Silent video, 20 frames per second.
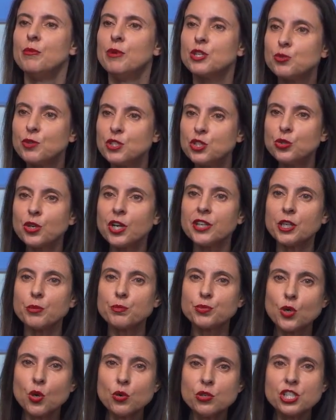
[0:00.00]
But we took an
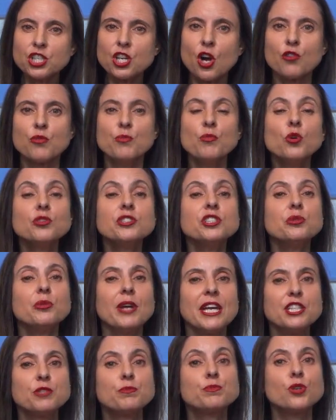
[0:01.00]
approach of
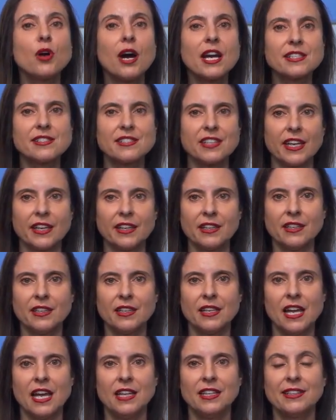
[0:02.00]
moderate pricing,
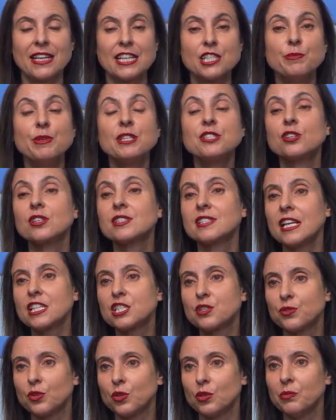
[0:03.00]
and it has been
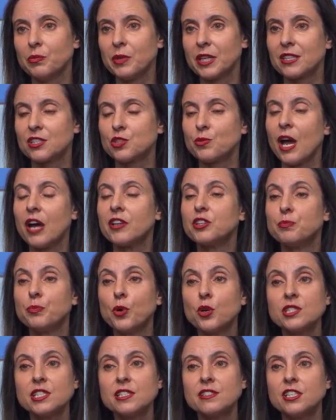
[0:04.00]
successful because we had a
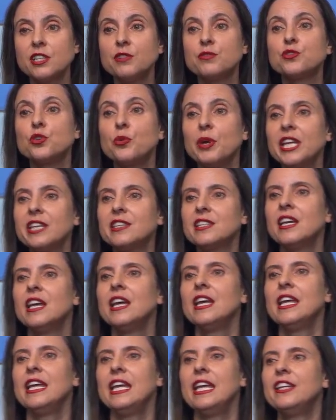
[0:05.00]
positive RIG
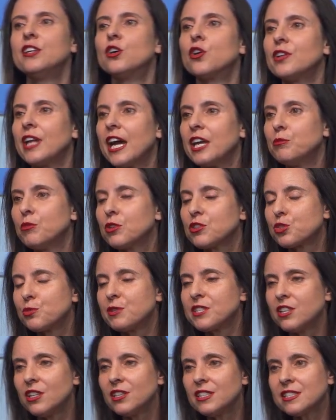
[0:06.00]
in our 9-month
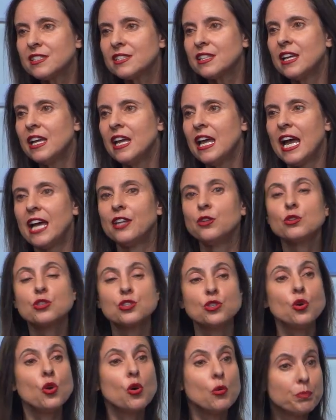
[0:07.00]
results and
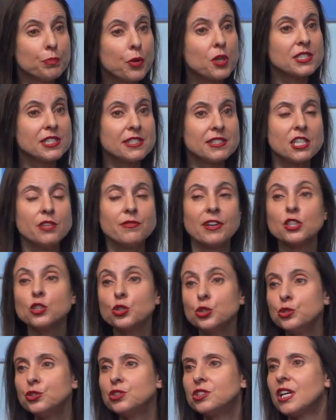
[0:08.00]
also a positive
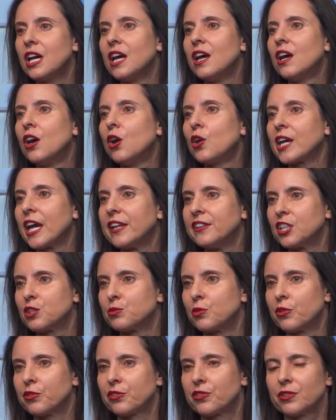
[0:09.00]
and good organic
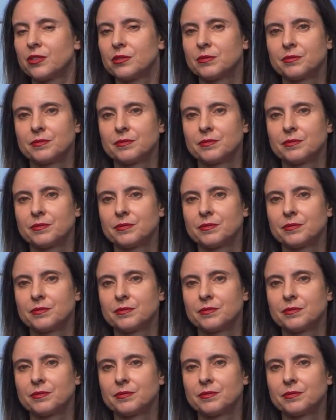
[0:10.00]
growth.